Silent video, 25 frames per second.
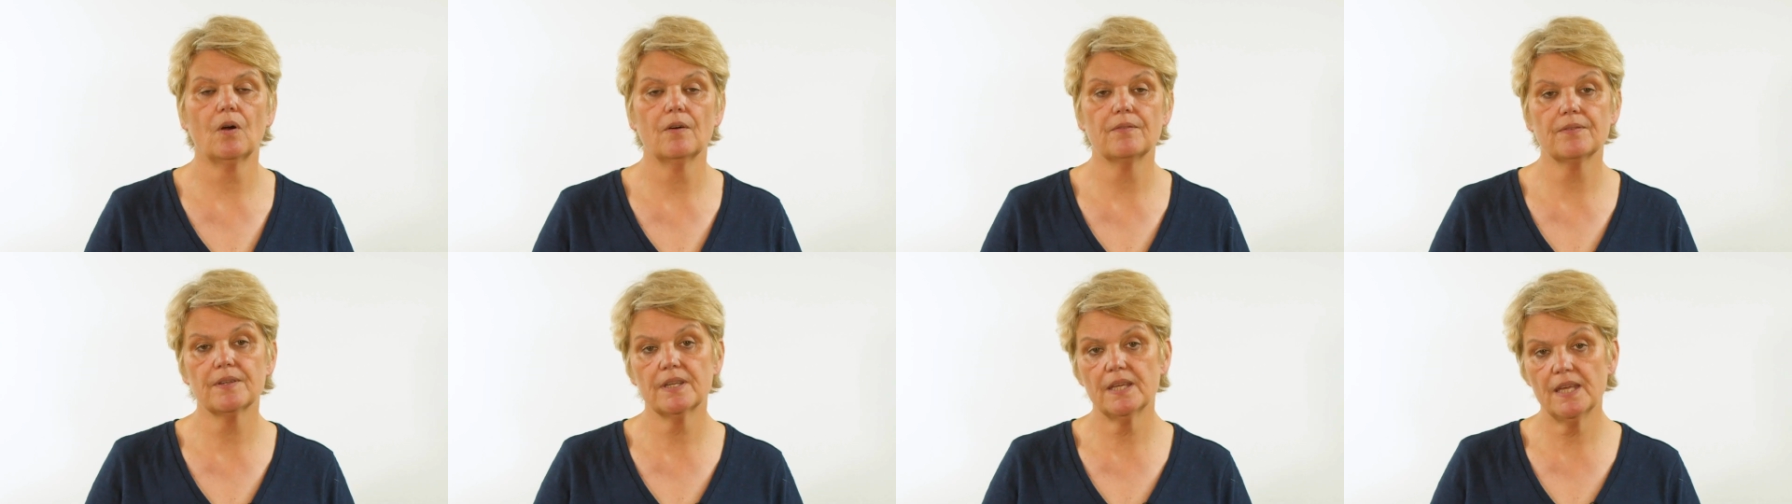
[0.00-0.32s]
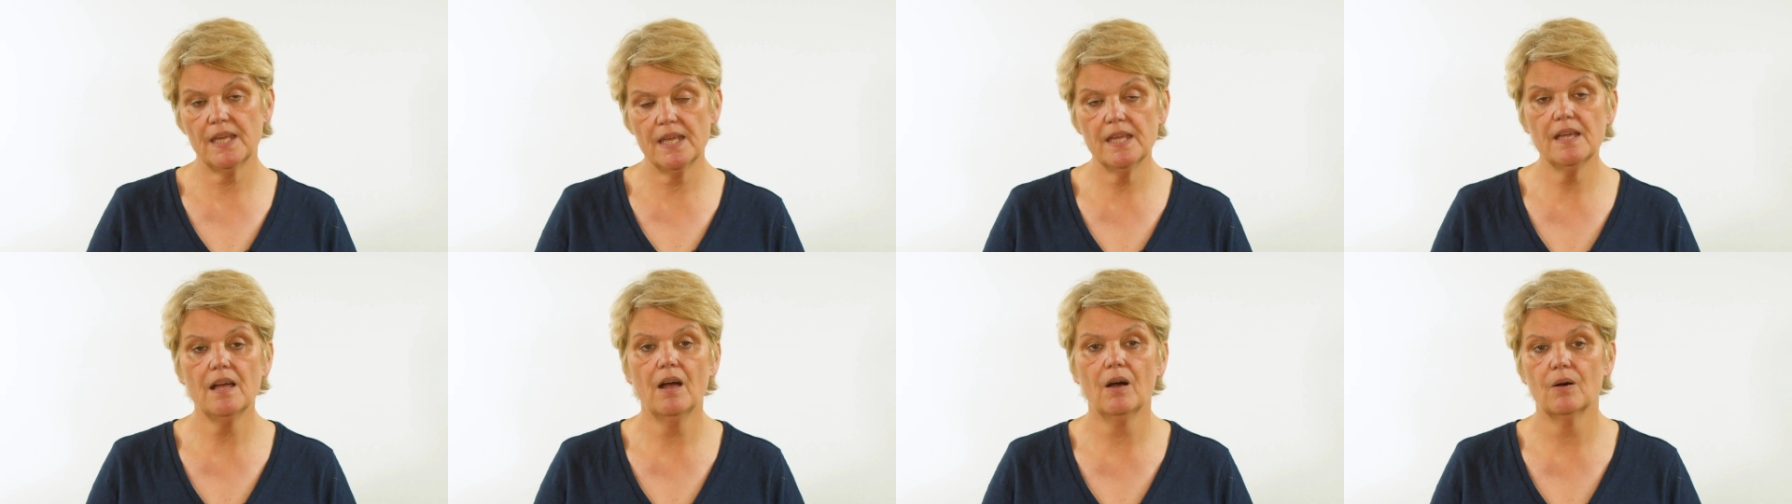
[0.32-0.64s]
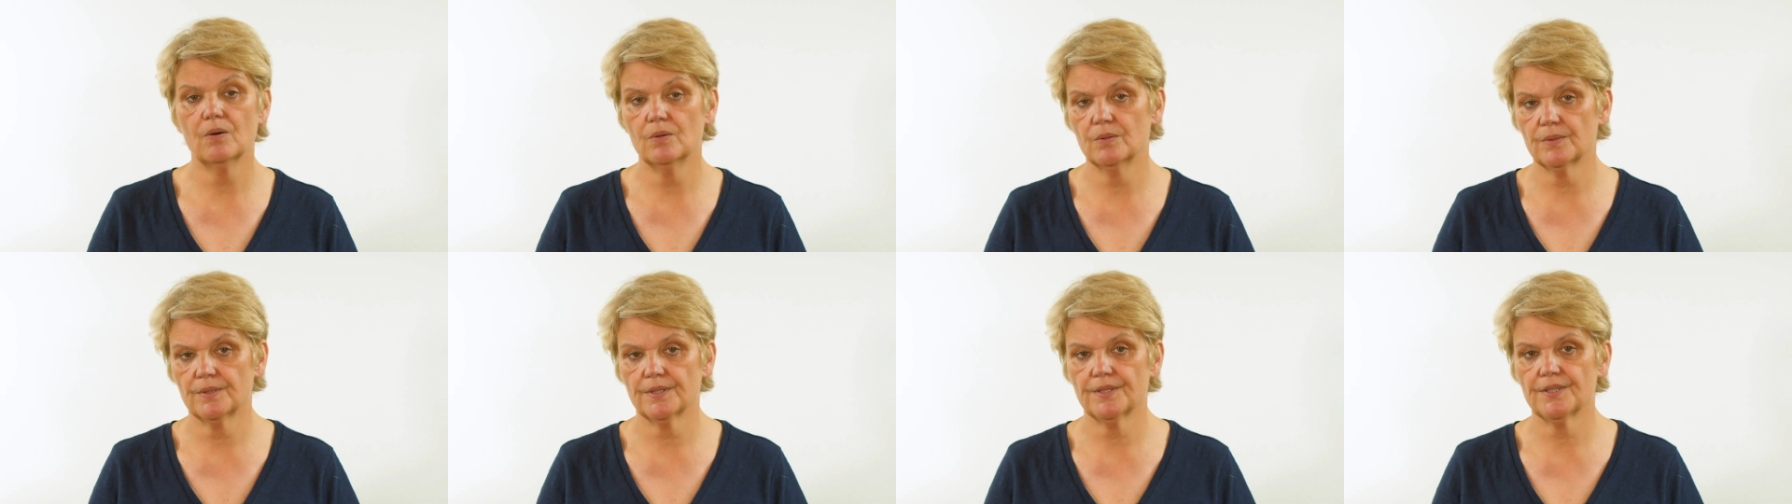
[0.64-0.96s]
of key
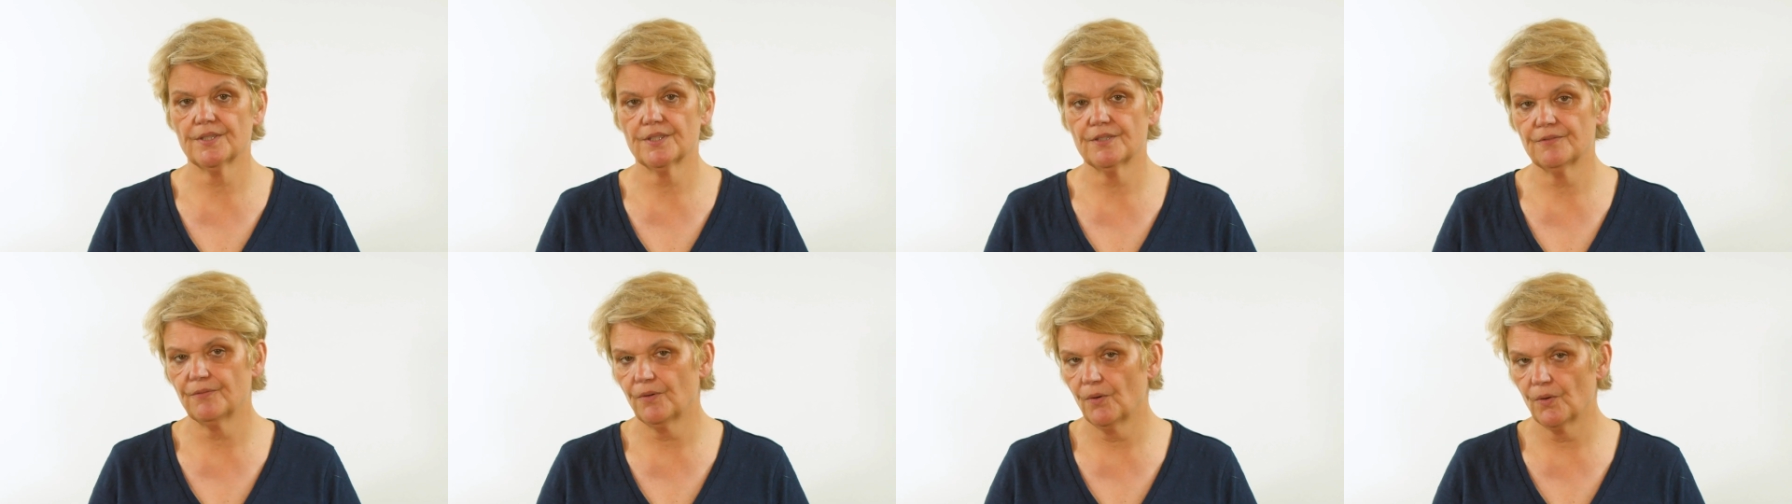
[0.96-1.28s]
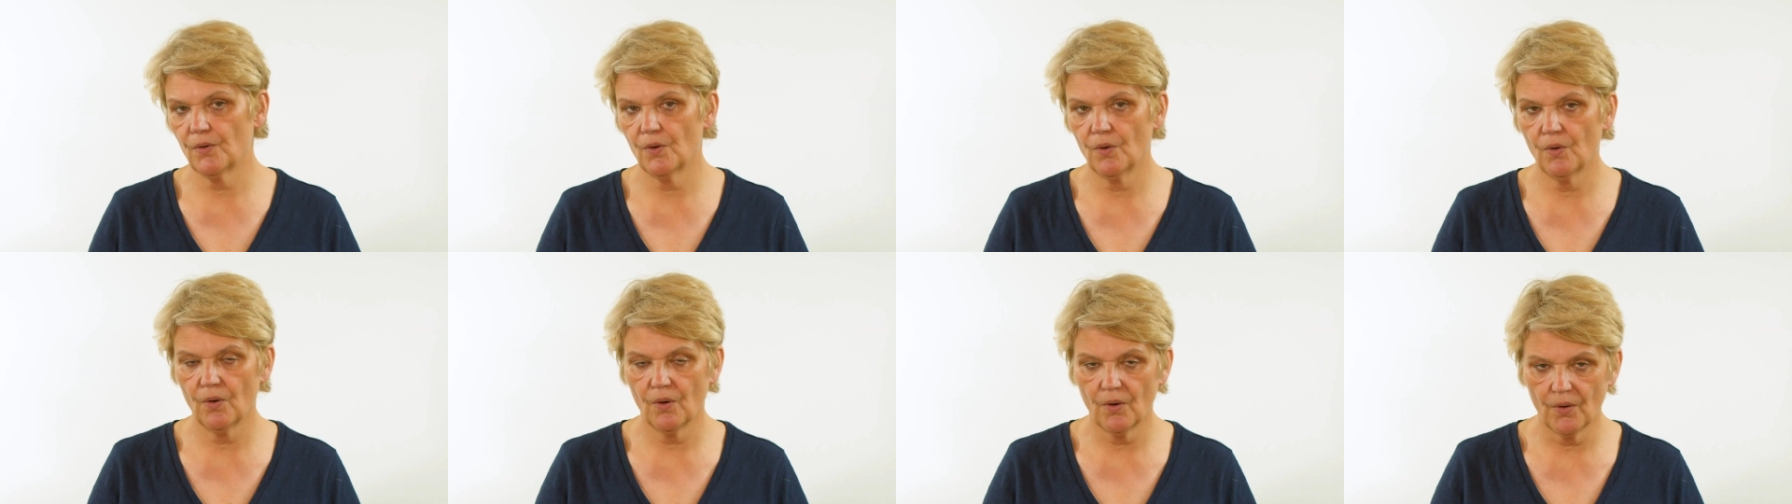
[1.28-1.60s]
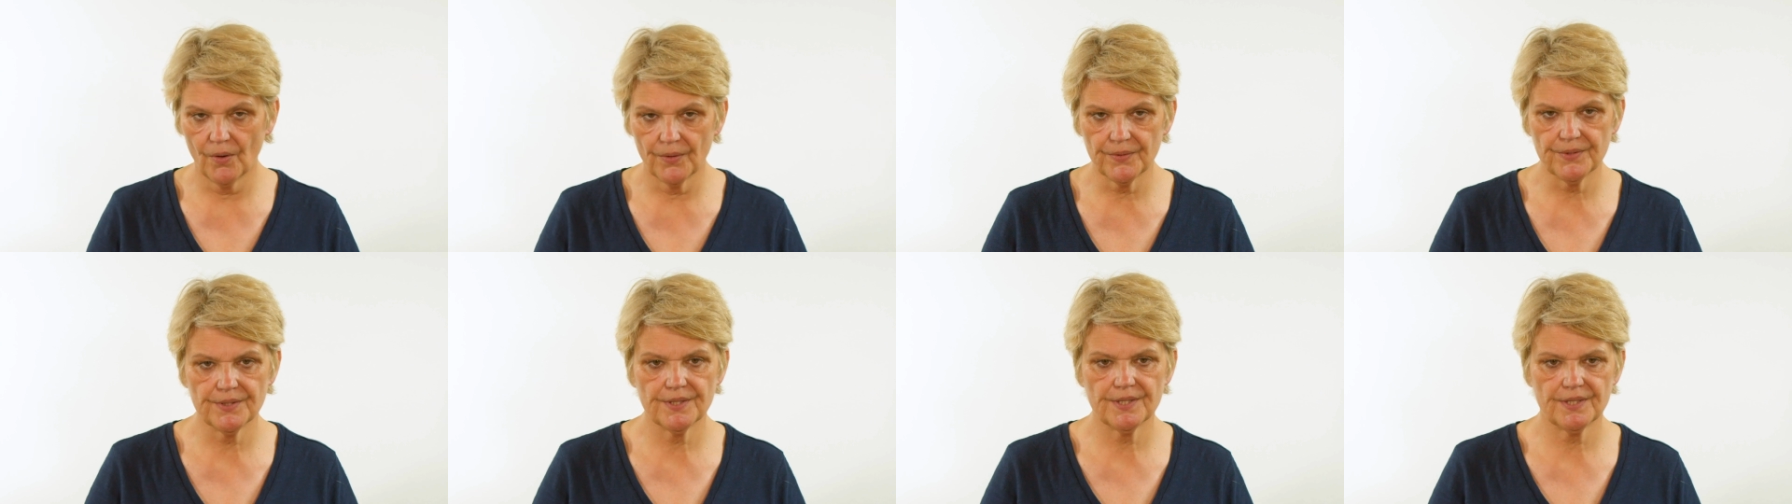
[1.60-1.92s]
holders for your
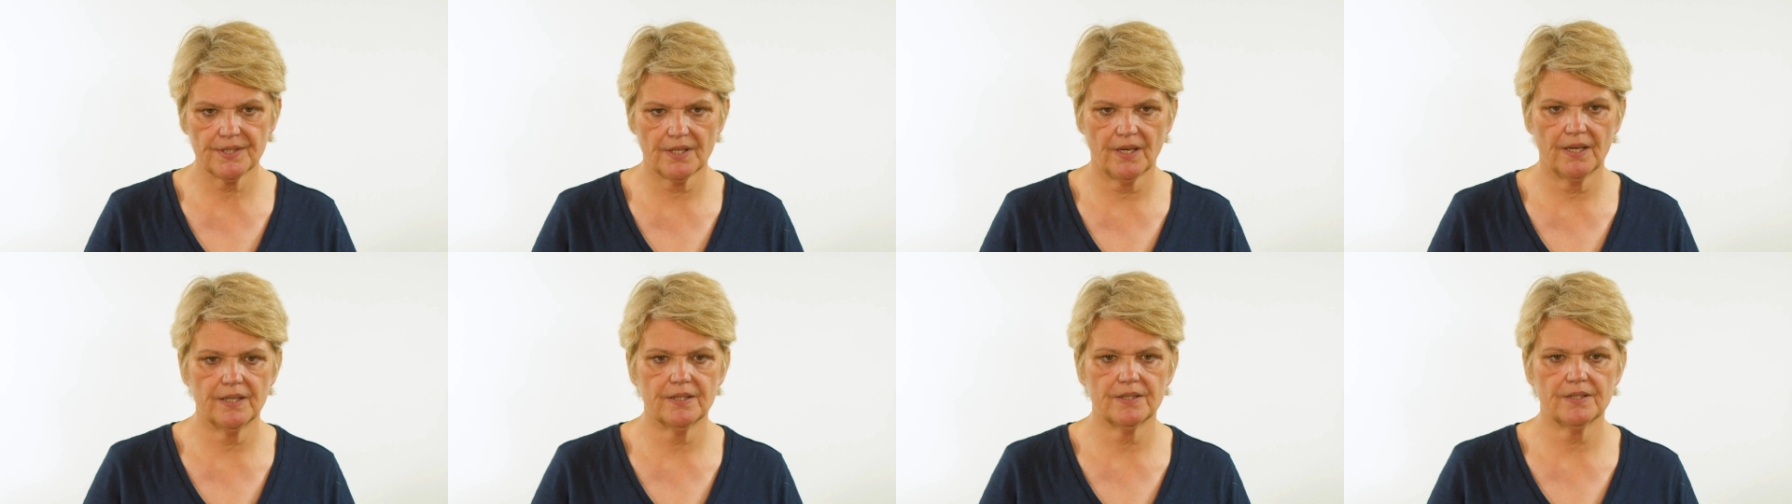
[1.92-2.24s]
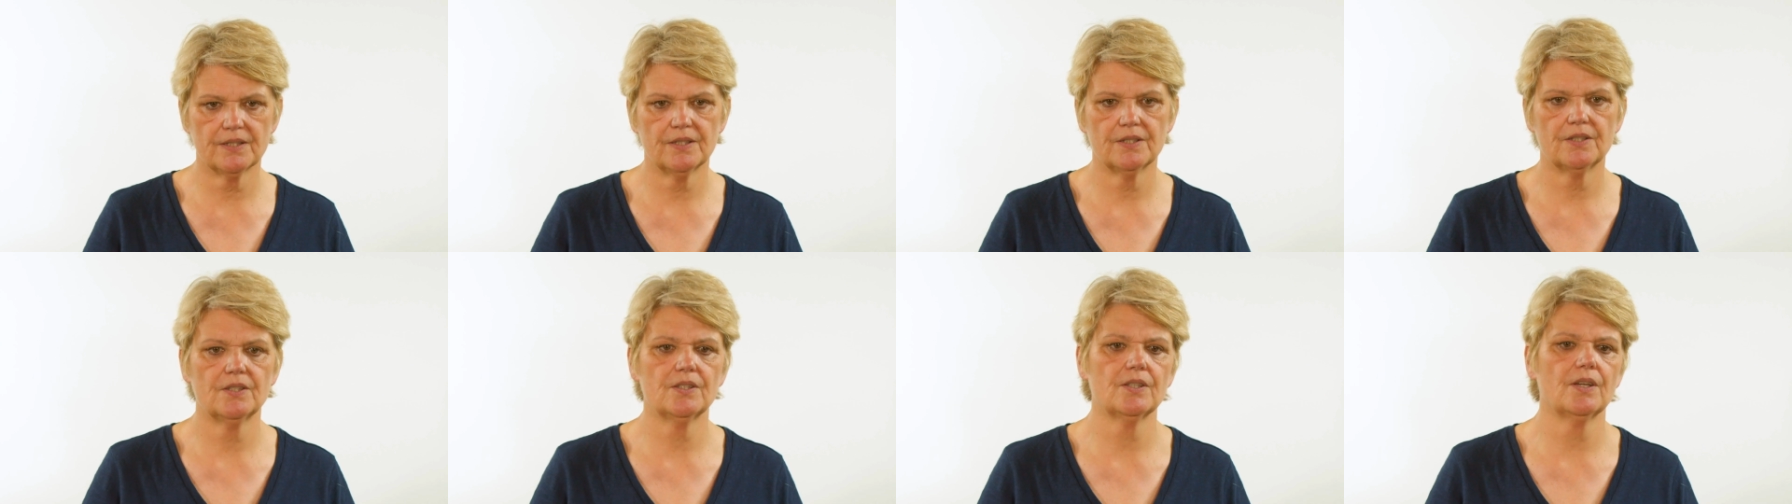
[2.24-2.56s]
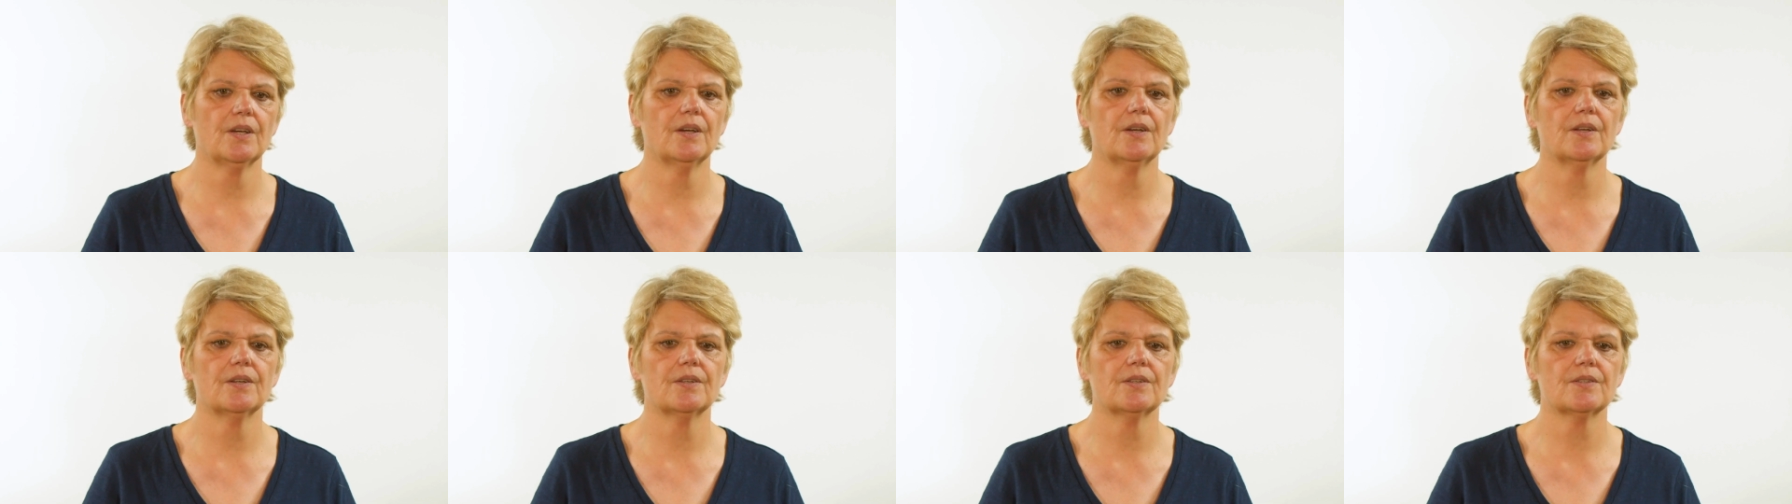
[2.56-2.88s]
on site
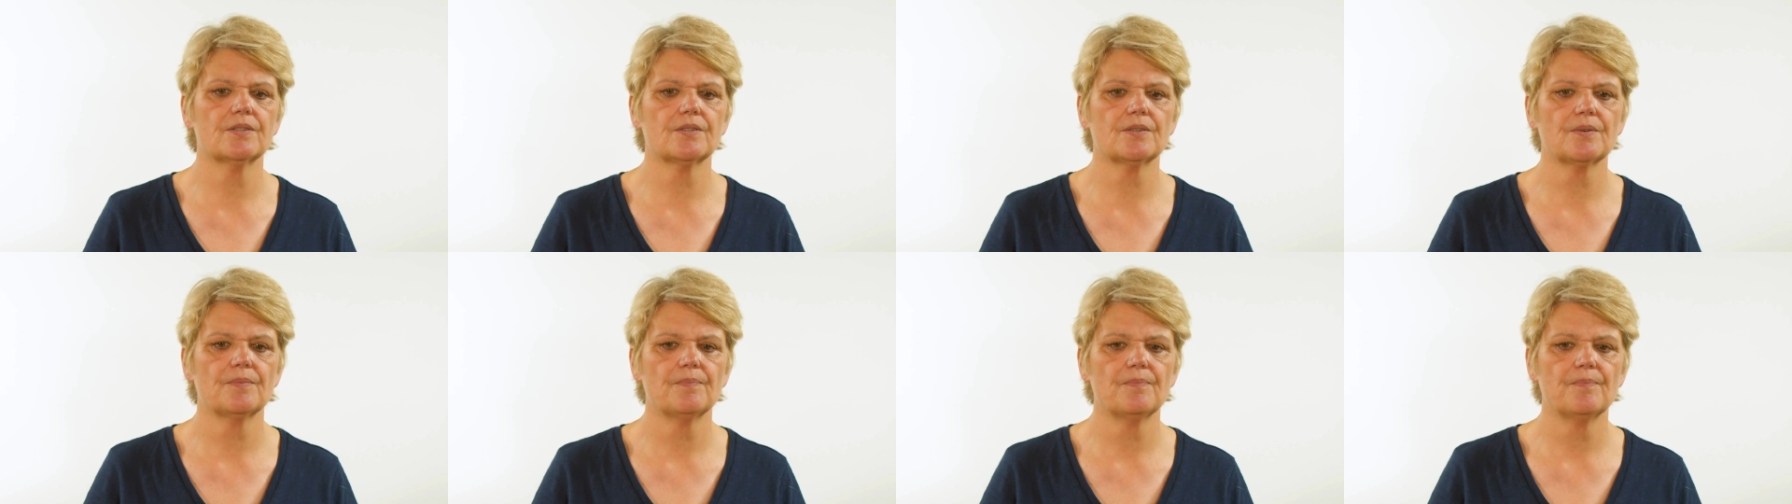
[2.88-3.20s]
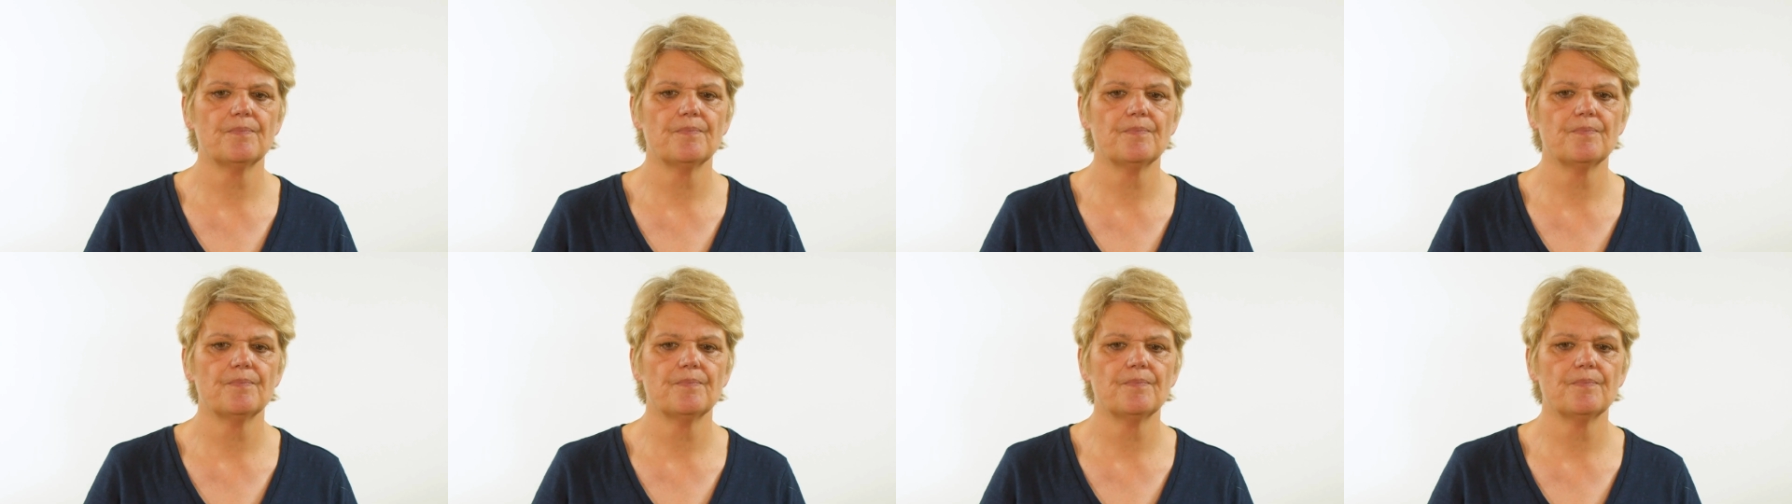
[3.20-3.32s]
church.